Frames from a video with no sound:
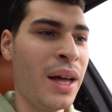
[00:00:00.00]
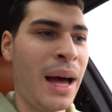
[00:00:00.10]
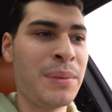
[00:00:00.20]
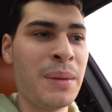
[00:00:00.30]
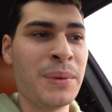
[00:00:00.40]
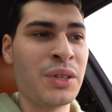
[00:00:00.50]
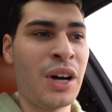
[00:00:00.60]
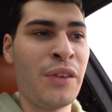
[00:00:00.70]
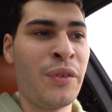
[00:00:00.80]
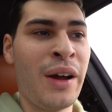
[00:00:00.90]
I'm keeping this
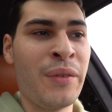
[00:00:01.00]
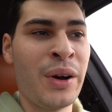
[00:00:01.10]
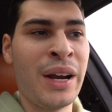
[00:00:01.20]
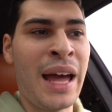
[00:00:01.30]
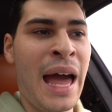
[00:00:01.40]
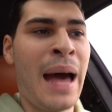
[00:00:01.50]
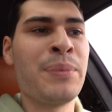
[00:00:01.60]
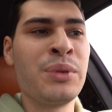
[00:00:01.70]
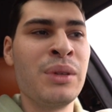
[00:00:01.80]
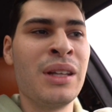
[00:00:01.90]
car forever, and I
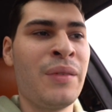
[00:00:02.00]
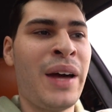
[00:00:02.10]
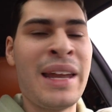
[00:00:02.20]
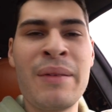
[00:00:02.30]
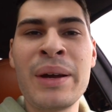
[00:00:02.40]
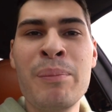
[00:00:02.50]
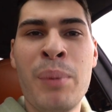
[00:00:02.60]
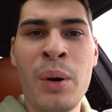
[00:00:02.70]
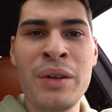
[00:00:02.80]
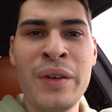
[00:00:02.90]
absolutely love it. I never get
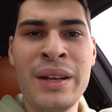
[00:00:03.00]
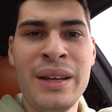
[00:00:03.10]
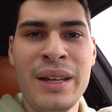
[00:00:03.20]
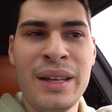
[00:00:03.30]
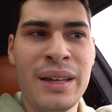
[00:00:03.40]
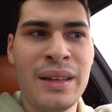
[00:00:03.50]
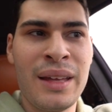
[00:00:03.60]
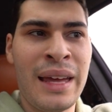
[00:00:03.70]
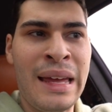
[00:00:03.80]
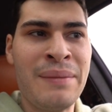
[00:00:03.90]
bored of it,
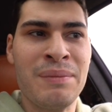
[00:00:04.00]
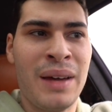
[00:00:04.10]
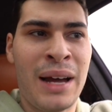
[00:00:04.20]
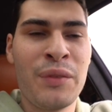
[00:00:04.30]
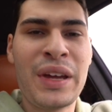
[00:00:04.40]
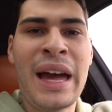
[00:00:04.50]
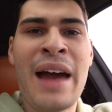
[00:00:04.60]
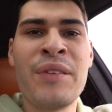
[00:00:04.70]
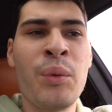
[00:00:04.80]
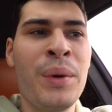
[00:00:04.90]
and I don't think I
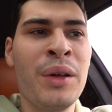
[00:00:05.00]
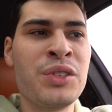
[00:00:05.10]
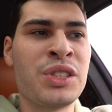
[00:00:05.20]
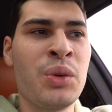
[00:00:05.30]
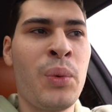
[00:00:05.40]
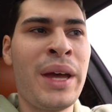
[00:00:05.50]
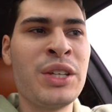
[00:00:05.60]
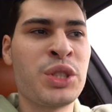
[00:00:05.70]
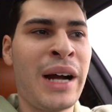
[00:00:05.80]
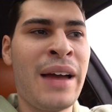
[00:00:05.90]
ever will. Just the way
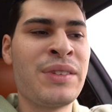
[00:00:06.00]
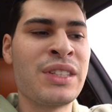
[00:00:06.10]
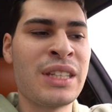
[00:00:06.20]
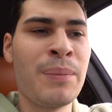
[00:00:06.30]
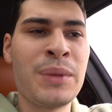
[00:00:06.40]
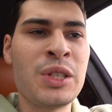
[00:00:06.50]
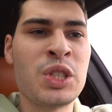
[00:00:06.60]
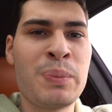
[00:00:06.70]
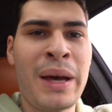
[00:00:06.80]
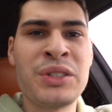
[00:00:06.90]
it drives is something
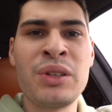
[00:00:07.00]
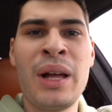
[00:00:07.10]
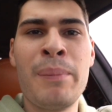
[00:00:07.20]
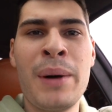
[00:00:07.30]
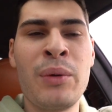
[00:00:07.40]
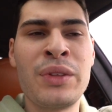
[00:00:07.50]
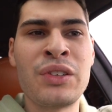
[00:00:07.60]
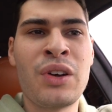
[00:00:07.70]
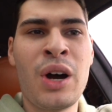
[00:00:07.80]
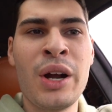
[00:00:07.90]
special about
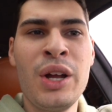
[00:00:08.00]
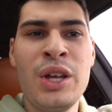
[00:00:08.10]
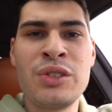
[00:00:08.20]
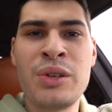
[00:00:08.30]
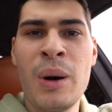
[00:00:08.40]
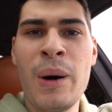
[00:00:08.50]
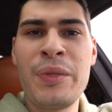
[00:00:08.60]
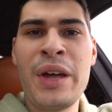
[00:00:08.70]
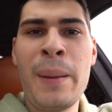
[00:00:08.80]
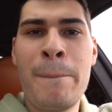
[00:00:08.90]
this car. So go
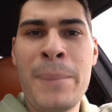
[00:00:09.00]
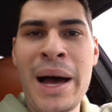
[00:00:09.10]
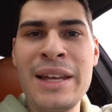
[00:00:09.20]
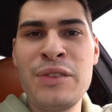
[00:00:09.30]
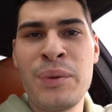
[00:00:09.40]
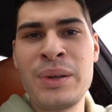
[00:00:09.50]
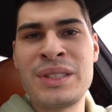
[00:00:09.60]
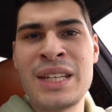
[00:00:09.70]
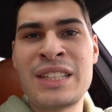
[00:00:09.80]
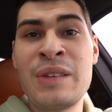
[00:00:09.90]
out there, buy an
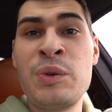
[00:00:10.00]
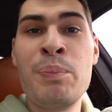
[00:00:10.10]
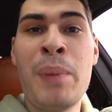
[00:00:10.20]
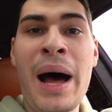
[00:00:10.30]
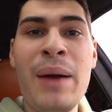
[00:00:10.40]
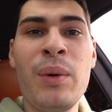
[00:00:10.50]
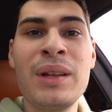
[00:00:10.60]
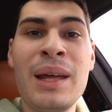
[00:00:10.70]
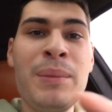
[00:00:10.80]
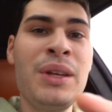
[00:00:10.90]
E46. If you buy
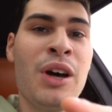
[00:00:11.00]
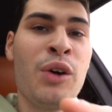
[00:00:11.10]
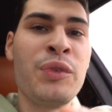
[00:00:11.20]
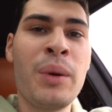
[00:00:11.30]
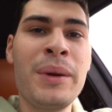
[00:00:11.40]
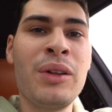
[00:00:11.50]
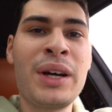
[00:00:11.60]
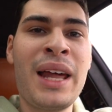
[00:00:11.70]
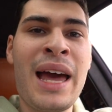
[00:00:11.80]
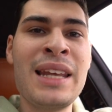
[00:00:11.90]
one, let me know. If you want me to
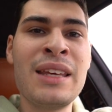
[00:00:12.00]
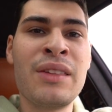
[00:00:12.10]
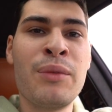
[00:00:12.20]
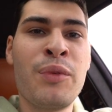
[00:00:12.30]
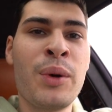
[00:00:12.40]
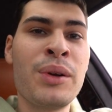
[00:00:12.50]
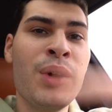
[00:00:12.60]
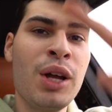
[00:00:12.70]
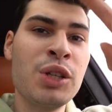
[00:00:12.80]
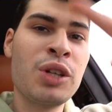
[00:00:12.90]
look at any of them for you,
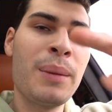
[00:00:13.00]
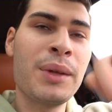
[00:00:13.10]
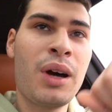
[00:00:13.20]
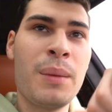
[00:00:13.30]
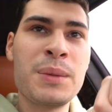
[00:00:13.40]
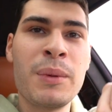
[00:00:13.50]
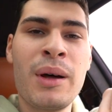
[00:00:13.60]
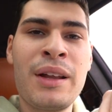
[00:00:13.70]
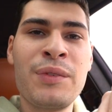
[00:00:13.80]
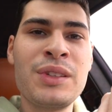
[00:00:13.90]
drop them in the comments
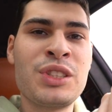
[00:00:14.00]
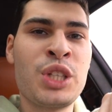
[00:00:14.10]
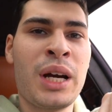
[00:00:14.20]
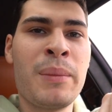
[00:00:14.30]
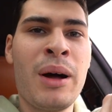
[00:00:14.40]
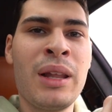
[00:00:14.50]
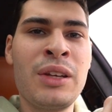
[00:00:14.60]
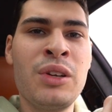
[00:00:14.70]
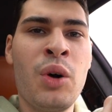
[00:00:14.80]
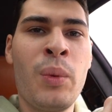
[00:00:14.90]
below. I'll definitely check them out,
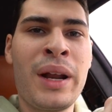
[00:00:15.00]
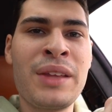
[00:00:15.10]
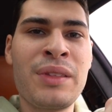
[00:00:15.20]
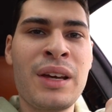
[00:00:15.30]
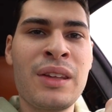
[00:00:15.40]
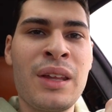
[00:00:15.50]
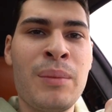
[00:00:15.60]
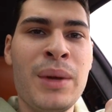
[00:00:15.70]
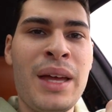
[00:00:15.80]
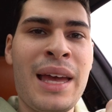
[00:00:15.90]
let you know what I think of
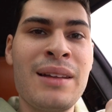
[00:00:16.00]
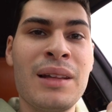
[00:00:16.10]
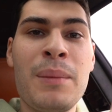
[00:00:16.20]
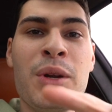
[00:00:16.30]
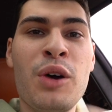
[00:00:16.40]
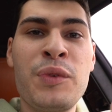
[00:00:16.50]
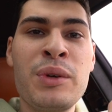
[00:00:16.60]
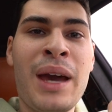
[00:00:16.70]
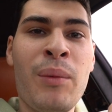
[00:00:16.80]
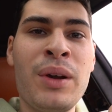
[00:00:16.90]
them, and let me know if
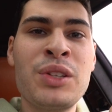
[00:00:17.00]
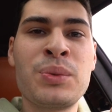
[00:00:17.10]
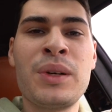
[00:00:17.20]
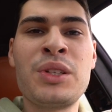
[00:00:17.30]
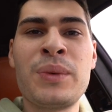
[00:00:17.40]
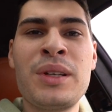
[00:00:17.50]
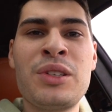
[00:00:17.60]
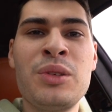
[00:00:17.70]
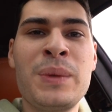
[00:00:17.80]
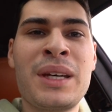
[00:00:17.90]
you get one in
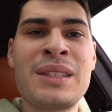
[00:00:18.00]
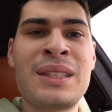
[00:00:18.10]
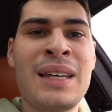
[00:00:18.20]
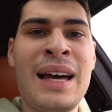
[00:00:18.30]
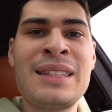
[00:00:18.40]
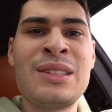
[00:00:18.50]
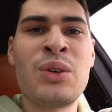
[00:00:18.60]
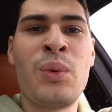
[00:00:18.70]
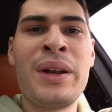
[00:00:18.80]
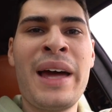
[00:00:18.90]
2022, because guys, these
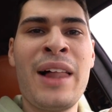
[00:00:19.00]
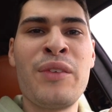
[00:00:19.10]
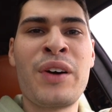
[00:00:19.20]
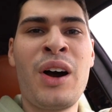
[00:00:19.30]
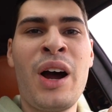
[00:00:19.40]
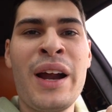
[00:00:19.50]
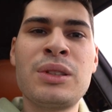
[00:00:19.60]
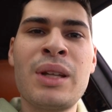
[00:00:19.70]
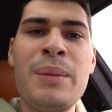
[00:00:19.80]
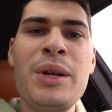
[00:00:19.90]
are one hell of a car.
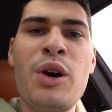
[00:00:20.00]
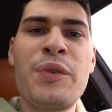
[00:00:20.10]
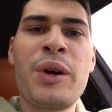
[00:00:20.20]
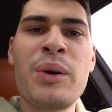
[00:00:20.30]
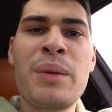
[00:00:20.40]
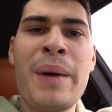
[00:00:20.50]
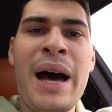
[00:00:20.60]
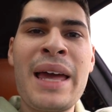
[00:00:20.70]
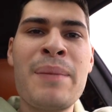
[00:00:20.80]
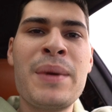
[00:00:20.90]
So let me know if you're going to
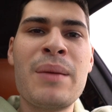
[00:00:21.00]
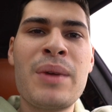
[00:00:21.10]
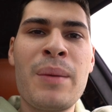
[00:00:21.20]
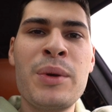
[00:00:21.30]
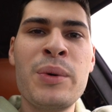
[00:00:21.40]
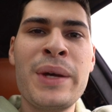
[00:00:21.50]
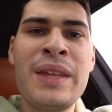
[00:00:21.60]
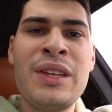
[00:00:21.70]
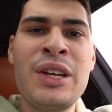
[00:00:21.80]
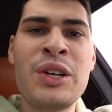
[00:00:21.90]
buy a BMW
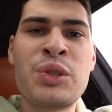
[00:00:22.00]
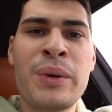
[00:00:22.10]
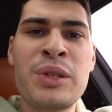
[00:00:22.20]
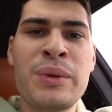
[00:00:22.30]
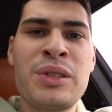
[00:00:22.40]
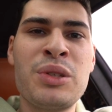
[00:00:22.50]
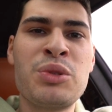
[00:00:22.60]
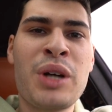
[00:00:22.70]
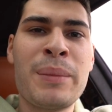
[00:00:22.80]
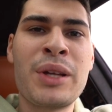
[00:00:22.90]
in the year 2022.
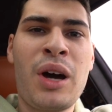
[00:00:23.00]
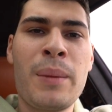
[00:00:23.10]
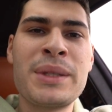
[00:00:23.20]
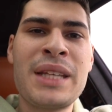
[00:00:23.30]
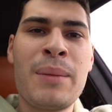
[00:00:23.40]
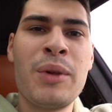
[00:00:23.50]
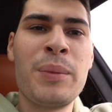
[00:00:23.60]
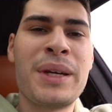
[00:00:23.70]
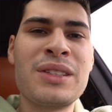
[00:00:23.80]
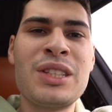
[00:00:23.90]
Drop them in the comments down below,
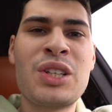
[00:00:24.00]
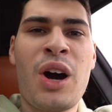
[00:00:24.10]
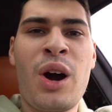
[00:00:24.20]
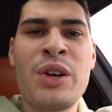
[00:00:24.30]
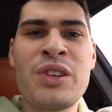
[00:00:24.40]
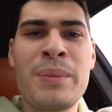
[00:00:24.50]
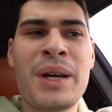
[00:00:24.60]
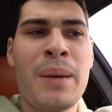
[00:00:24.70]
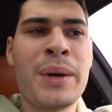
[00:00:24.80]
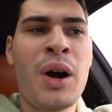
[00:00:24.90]
because these cars are
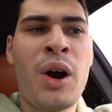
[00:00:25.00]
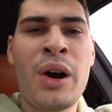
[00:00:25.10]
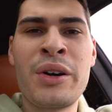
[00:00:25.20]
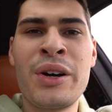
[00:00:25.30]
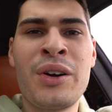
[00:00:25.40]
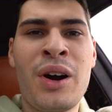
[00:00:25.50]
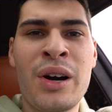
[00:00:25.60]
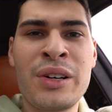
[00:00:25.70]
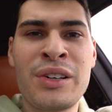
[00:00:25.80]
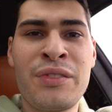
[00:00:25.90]
becoming harder and
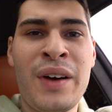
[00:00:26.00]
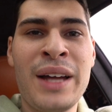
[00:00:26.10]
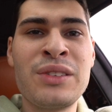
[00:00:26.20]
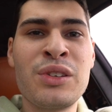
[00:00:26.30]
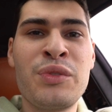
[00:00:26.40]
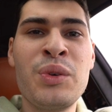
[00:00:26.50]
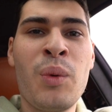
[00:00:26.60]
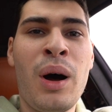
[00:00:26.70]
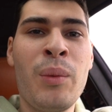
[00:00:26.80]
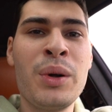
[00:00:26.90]
harder to find. So if you
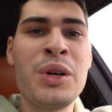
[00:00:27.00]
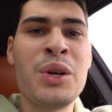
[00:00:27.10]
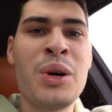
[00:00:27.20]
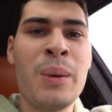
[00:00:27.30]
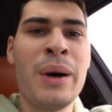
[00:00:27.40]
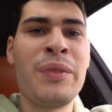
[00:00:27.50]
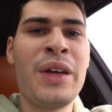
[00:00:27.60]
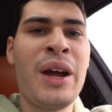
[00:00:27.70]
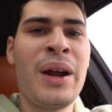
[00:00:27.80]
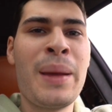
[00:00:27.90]
want one, go out
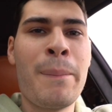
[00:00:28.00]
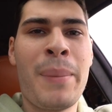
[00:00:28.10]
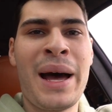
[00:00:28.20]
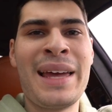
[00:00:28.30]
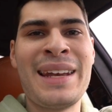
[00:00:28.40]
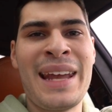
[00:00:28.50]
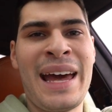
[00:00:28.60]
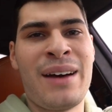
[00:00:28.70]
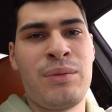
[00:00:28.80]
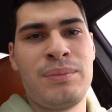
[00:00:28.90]
there and buy it now.